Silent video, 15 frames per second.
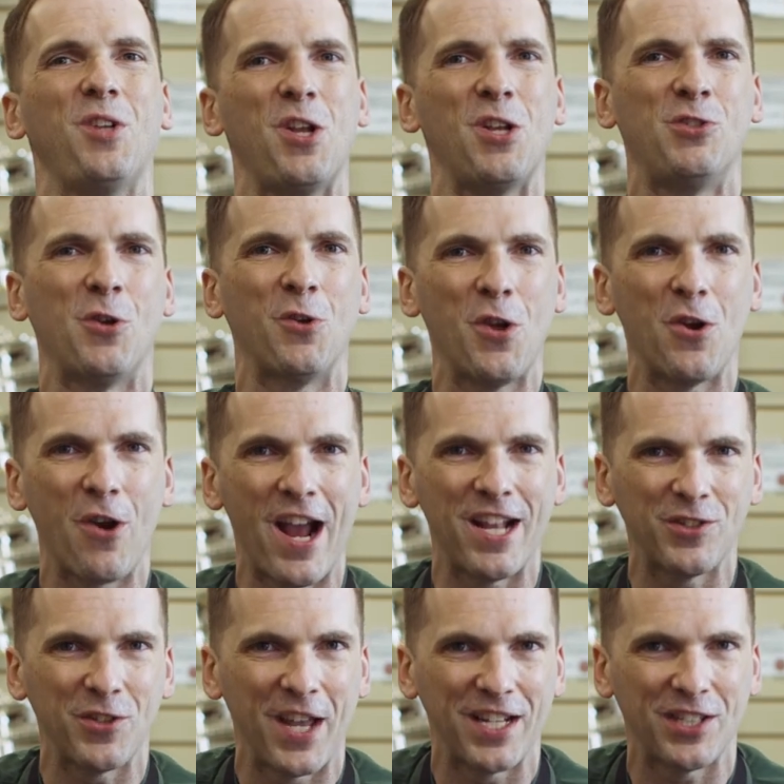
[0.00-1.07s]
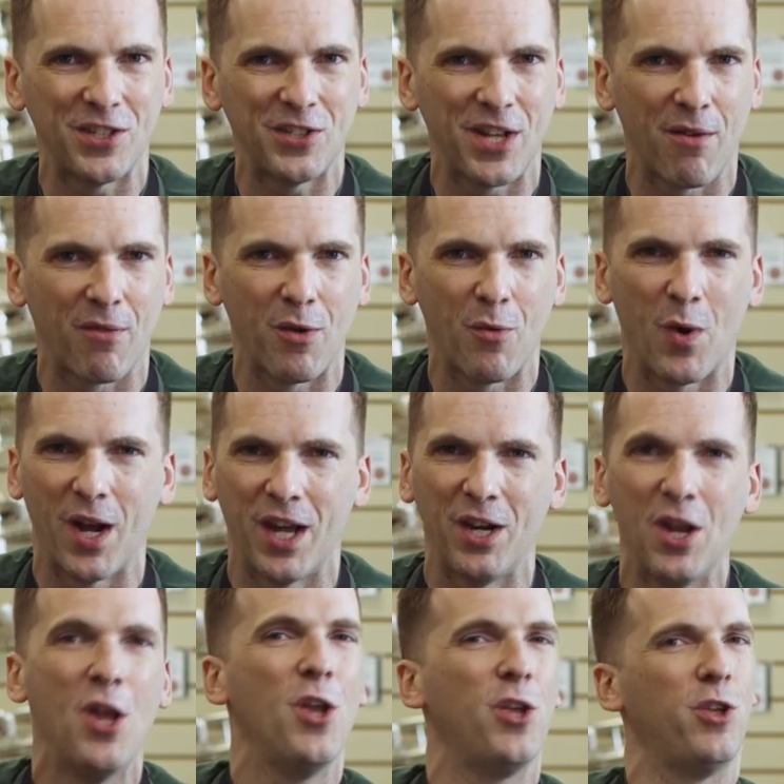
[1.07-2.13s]
So congratulations, everyone.
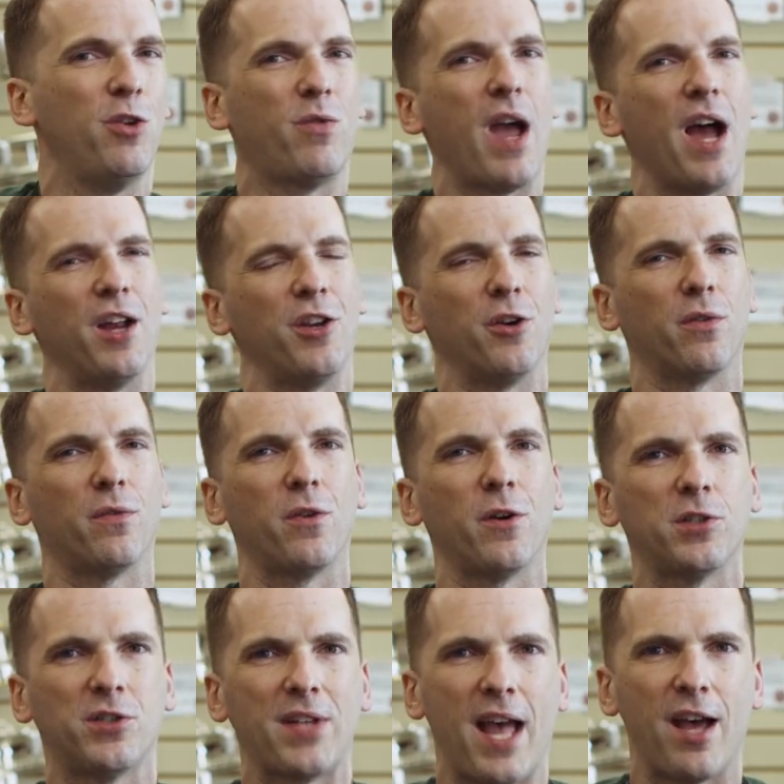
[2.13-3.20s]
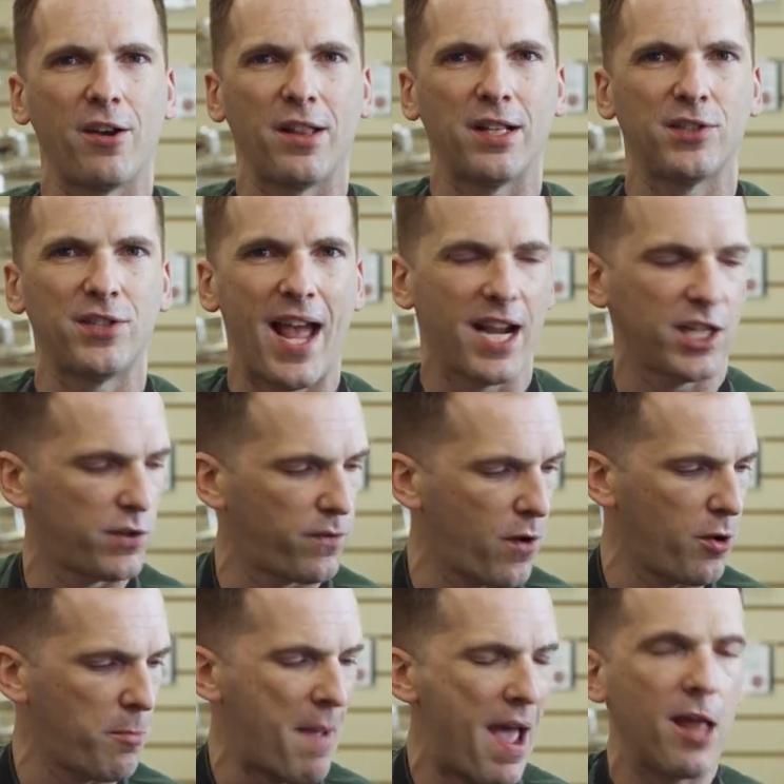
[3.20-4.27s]
You've gotten your first sound on the
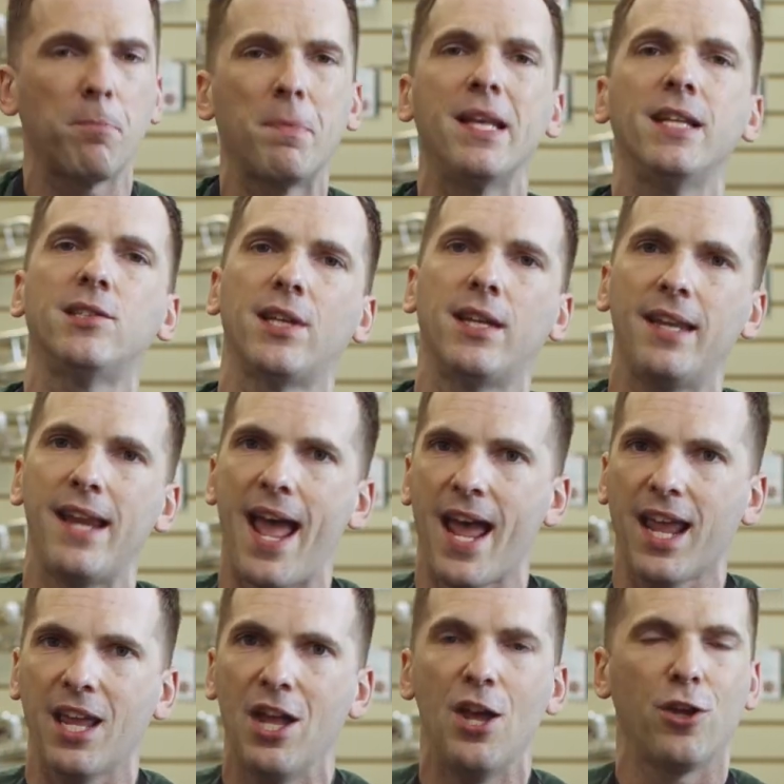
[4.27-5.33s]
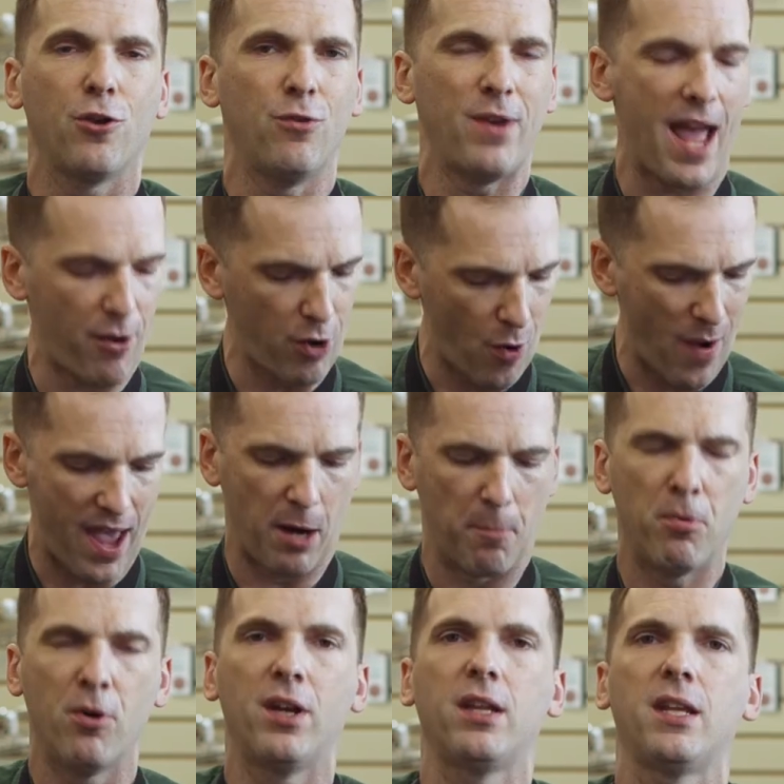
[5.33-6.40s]
saxophone mouthpiece and neck. You now know how to
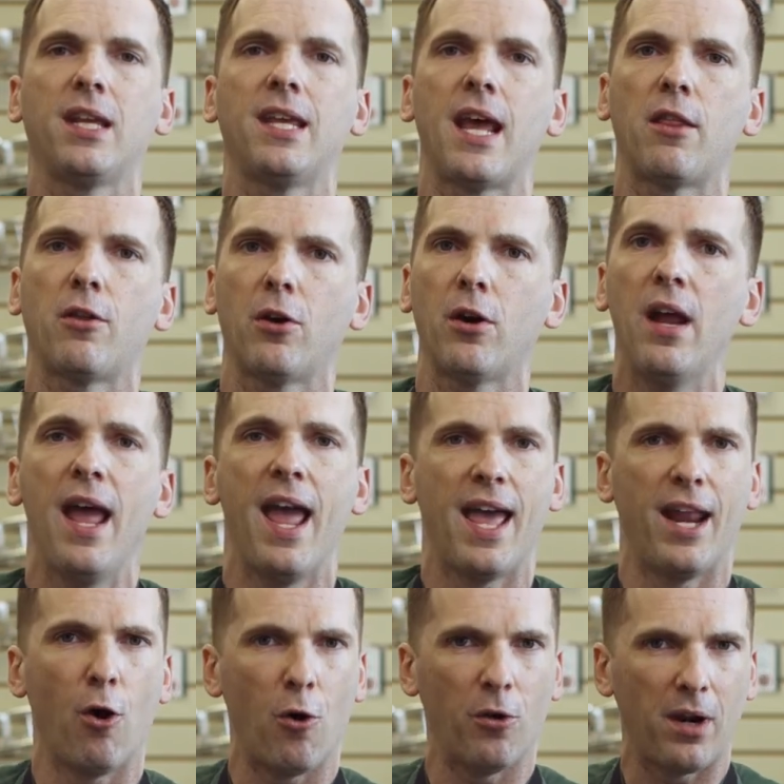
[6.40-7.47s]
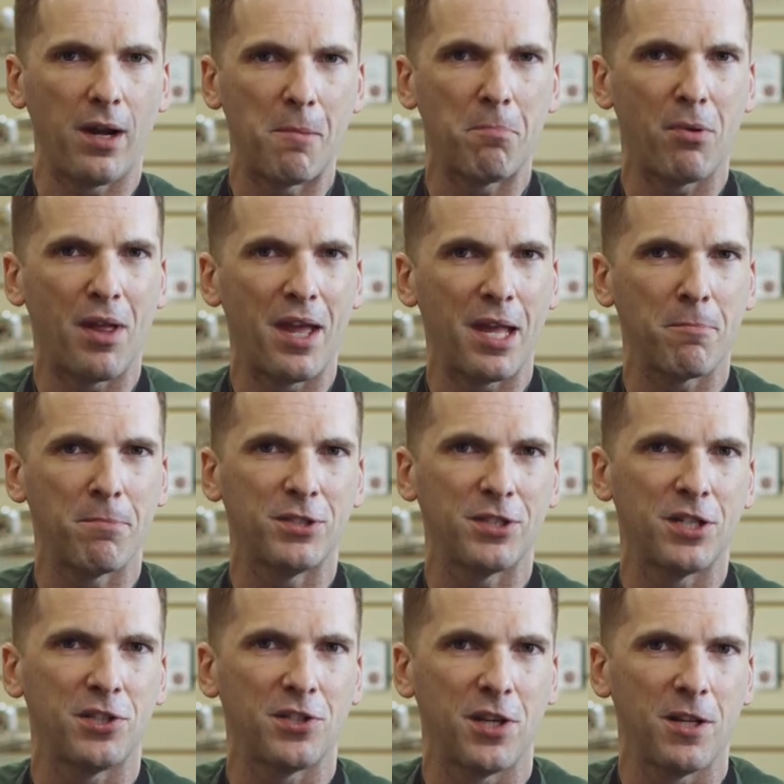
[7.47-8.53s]
put it together and hold it in playing
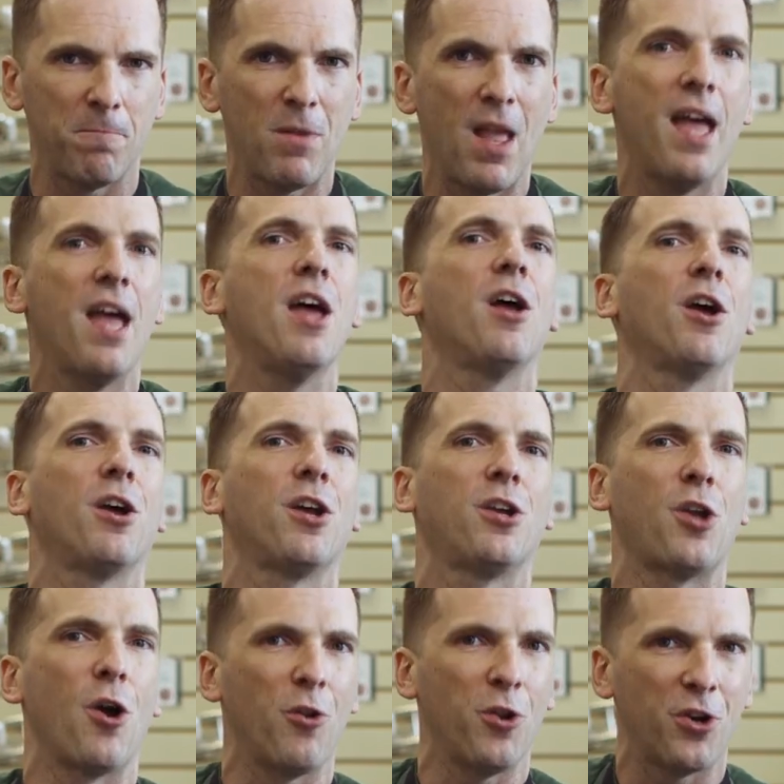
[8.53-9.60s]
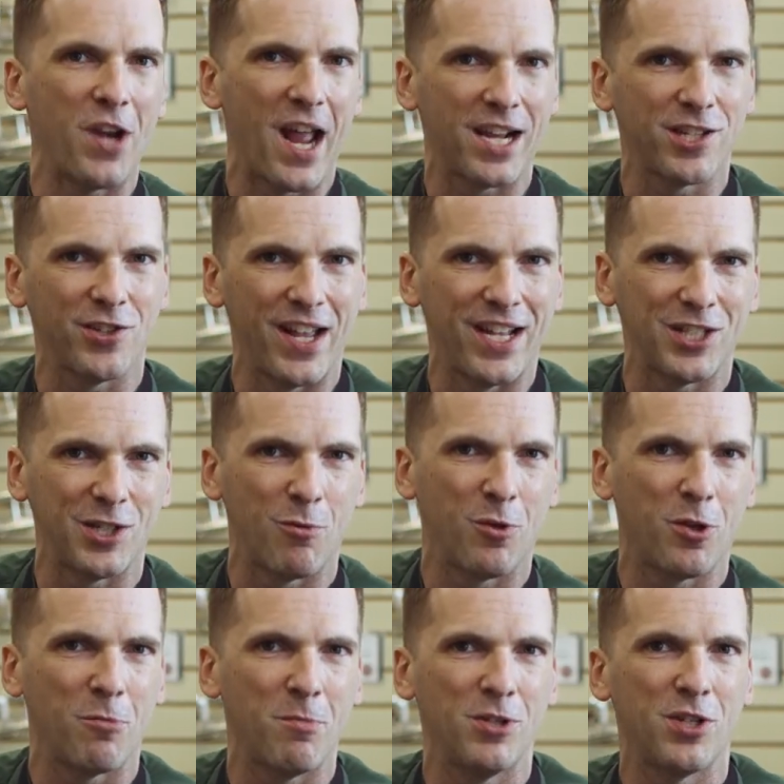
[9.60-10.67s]
position. Go to your next lesson with
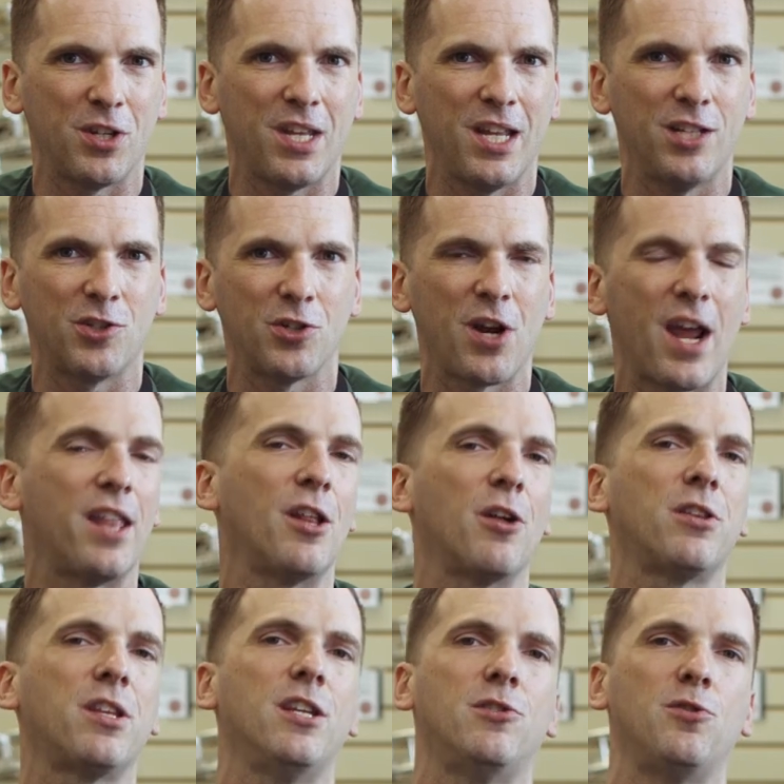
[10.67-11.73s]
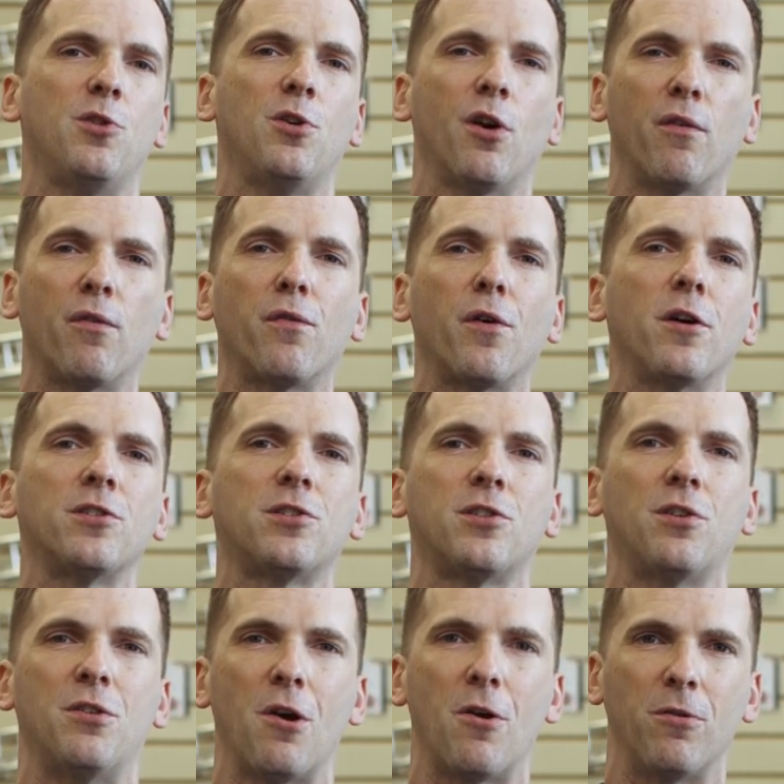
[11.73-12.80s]
your music teacher and they'll teach you your first
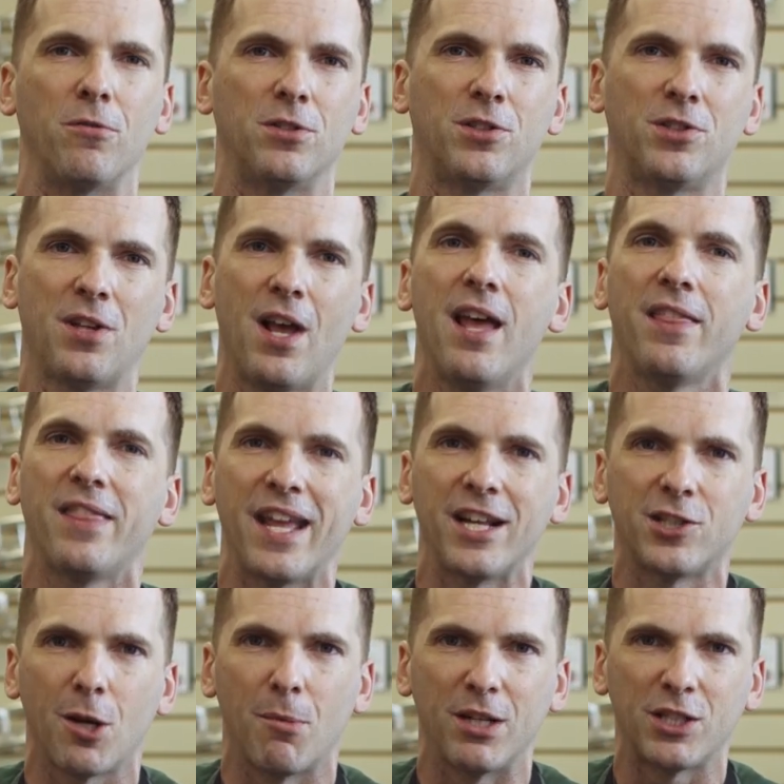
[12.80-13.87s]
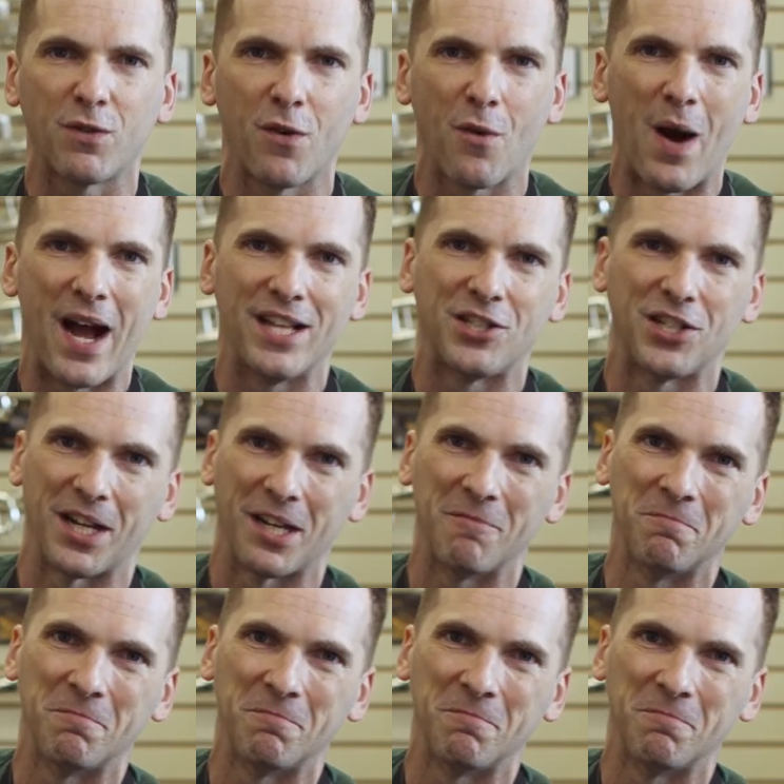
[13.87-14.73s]
notes. Thanks so much for watching.